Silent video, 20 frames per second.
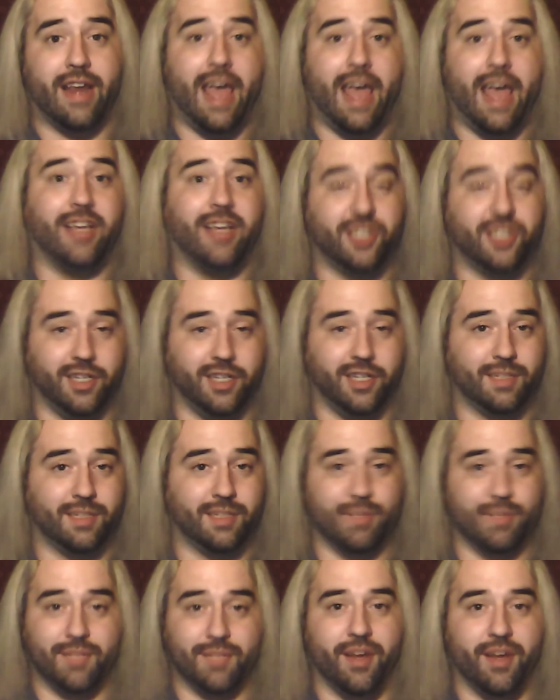hey, she's
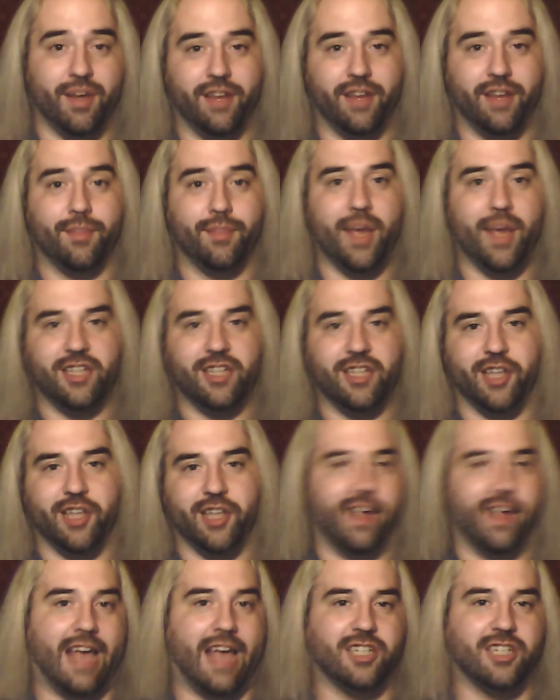Miss Money in the Bank. She
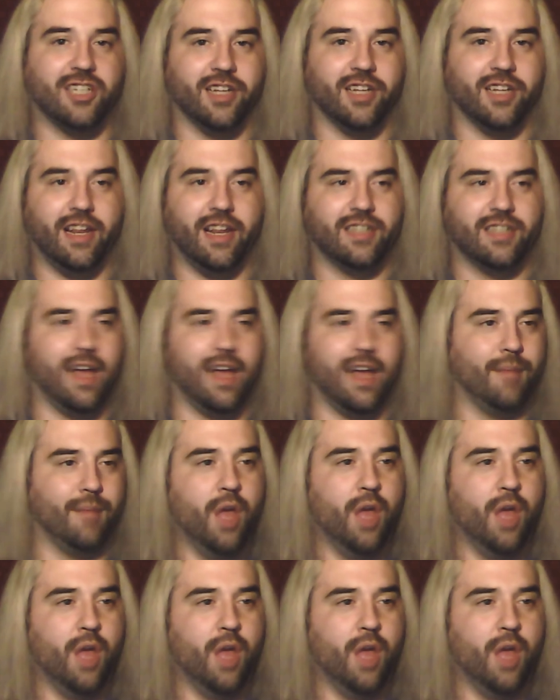can cash in anytime.